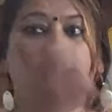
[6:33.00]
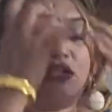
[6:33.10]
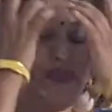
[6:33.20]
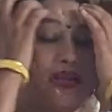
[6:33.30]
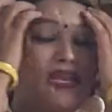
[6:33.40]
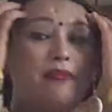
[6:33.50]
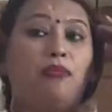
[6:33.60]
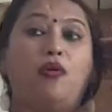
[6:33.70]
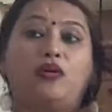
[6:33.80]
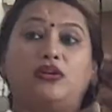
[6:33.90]
It's very
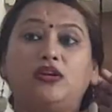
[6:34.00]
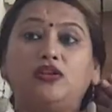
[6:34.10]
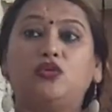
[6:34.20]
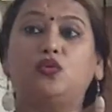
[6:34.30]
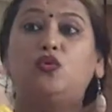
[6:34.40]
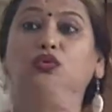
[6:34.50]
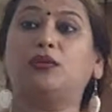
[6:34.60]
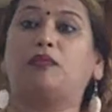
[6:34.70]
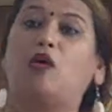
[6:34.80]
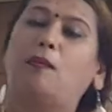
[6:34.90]
important to know the
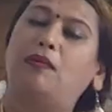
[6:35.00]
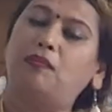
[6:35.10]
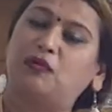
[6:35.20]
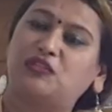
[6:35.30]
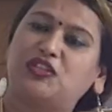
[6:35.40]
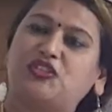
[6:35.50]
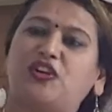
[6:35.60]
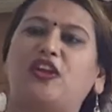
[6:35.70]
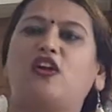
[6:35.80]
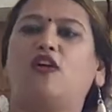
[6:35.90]
proper
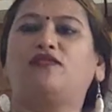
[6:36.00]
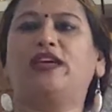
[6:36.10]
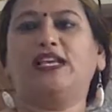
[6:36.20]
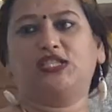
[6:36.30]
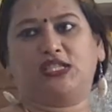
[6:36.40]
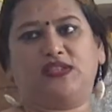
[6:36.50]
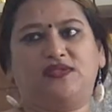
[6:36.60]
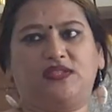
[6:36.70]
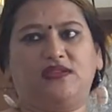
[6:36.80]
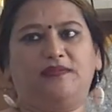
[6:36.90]
positioning of the adjectives
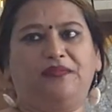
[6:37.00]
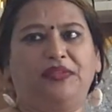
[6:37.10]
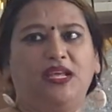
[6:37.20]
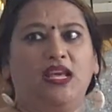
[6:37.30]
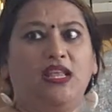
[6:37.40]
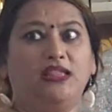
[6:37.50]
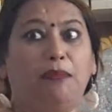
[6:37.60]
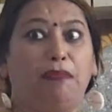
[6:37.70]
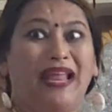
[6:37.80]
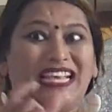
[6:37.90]
here. The
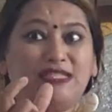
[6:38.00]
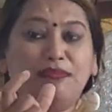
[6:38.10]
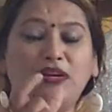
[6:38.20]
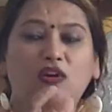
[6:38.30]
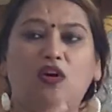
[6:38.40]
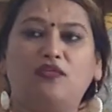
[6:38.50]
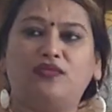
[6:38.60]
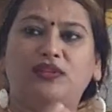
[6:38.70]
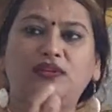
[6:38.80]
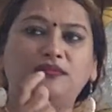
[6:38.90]
placement
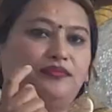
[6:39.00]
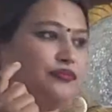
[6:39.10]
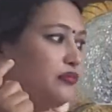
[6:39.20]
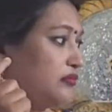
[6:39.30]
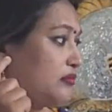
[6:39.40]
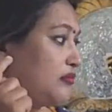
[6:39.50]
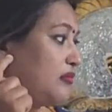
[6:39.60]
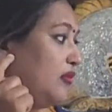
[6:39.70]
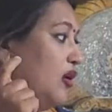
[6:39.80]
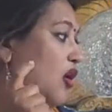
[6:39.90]
of
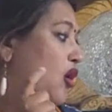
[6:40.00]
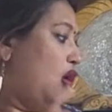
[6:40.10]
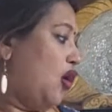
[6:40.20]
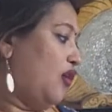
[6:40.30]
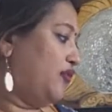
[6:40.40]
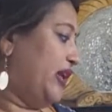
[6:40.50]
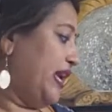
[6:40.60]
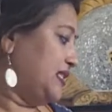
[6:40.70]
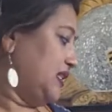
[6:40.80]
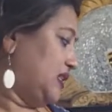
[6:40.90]
the
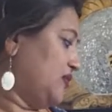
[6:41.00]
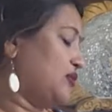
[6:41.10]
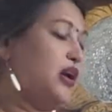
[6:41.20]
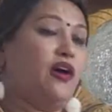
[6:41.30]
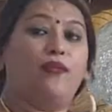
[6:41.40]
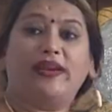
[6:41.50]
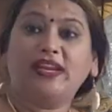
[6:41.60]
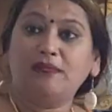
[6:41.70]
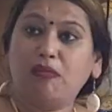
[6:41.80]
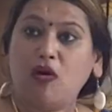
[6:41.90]
adjectives are very
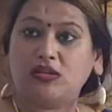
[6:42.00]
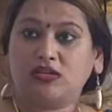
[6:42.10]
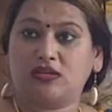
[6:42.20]
important.